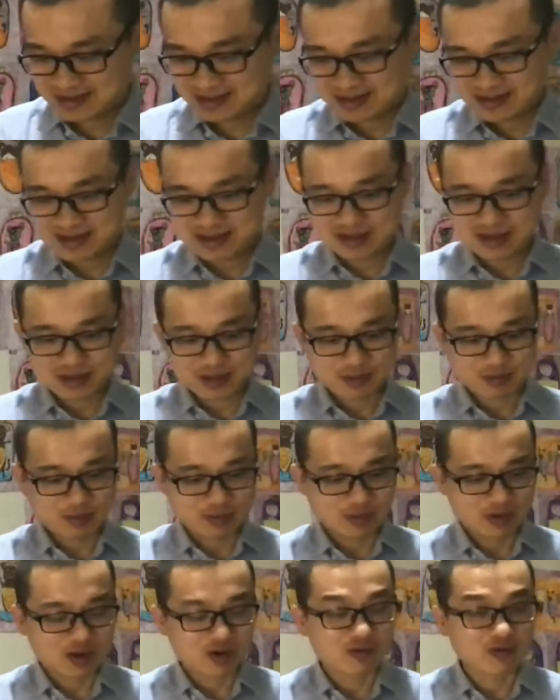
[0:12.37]

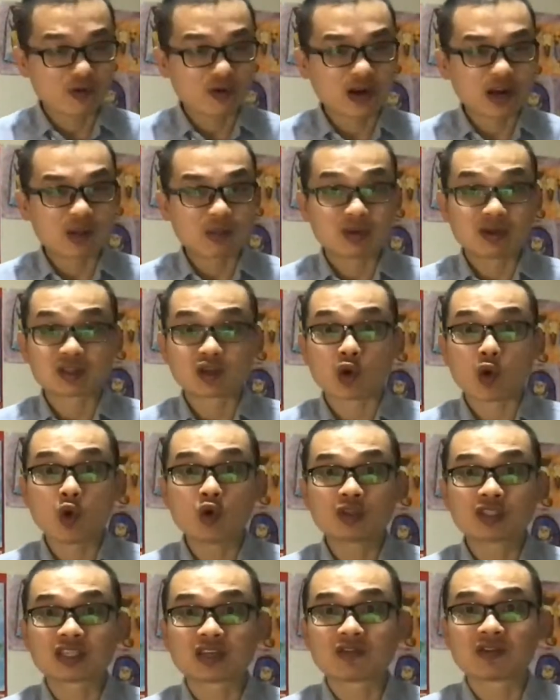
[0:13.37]
Our phone number is
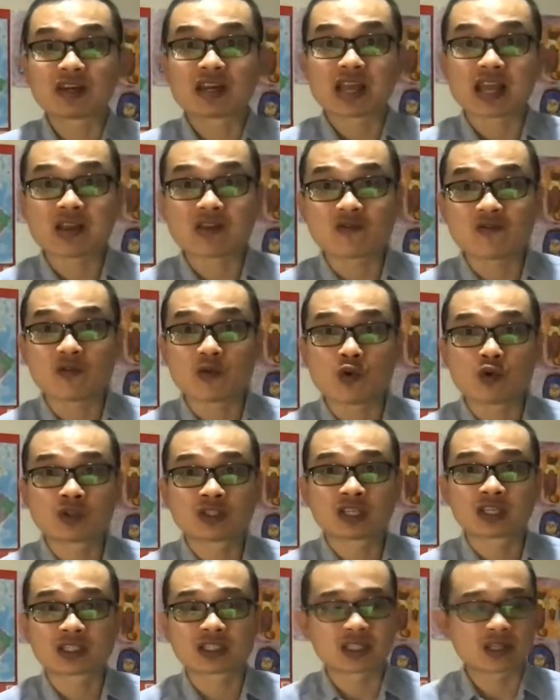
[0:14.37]

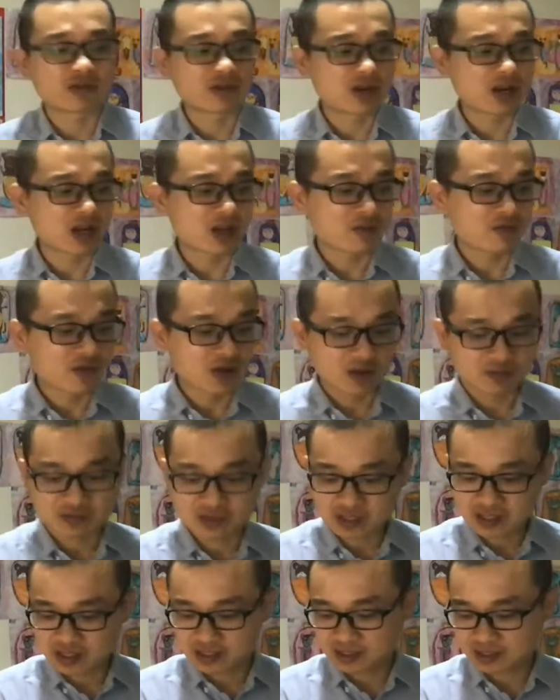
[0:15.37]

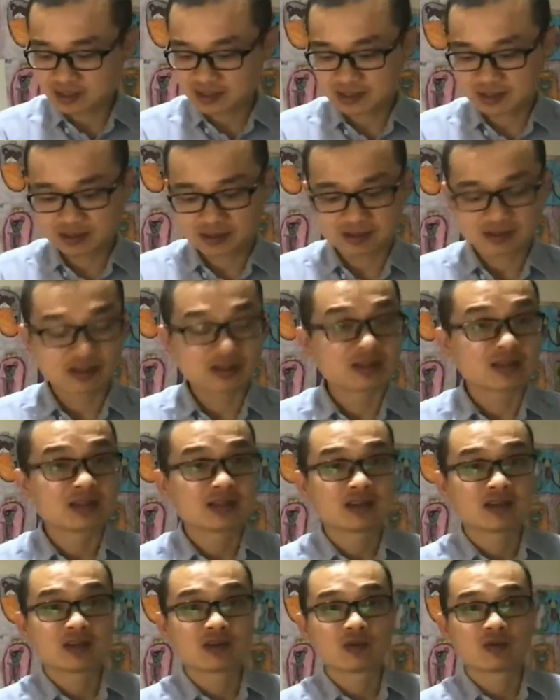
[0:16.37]
078467956.
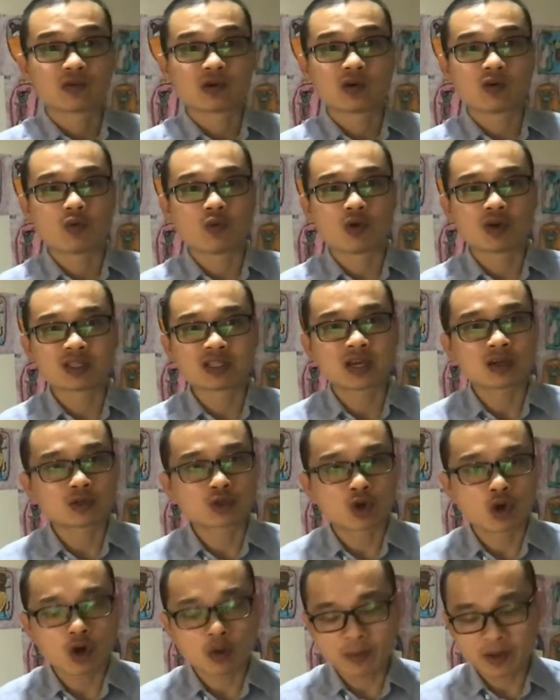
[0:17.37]
What's our
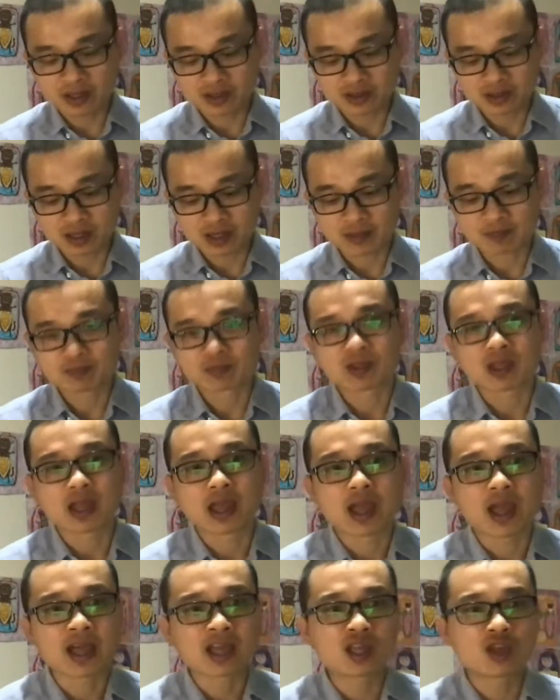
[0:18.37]
topic today?
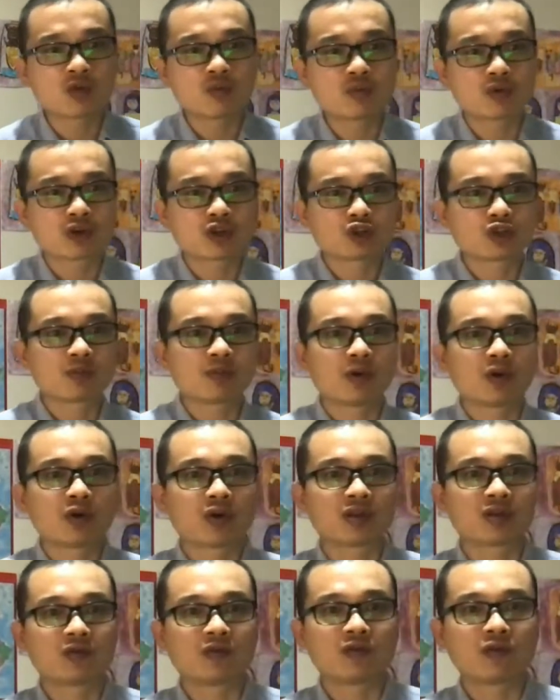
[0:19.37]
Acupressure
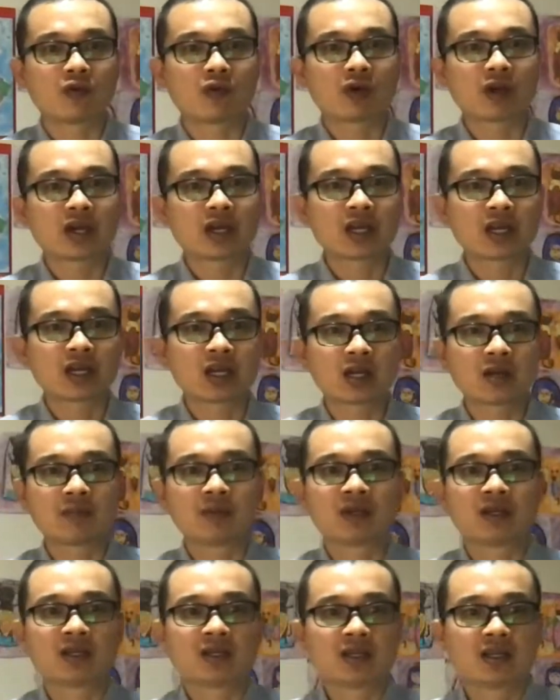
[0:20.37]
point for hip
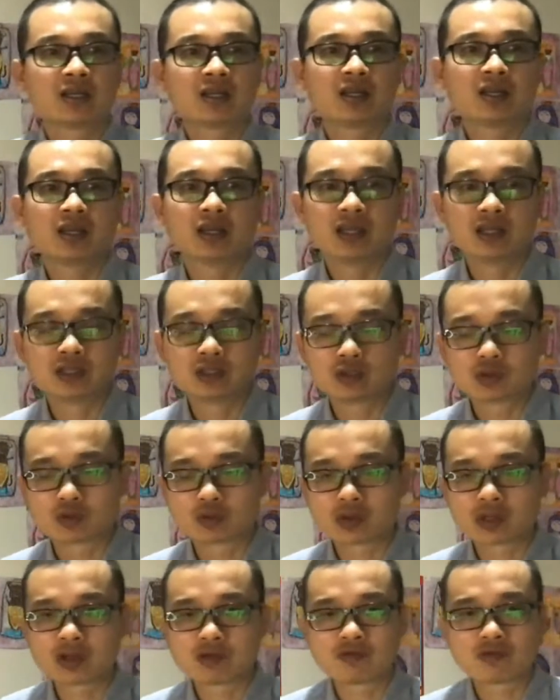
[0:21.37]

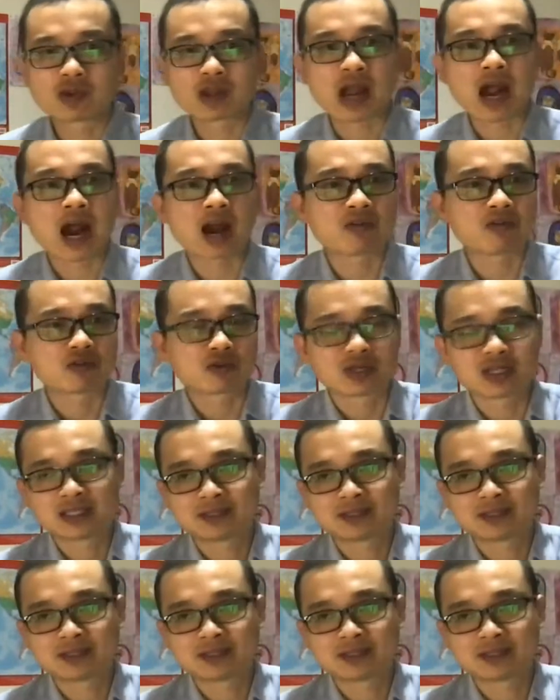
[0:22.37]
injury recovery.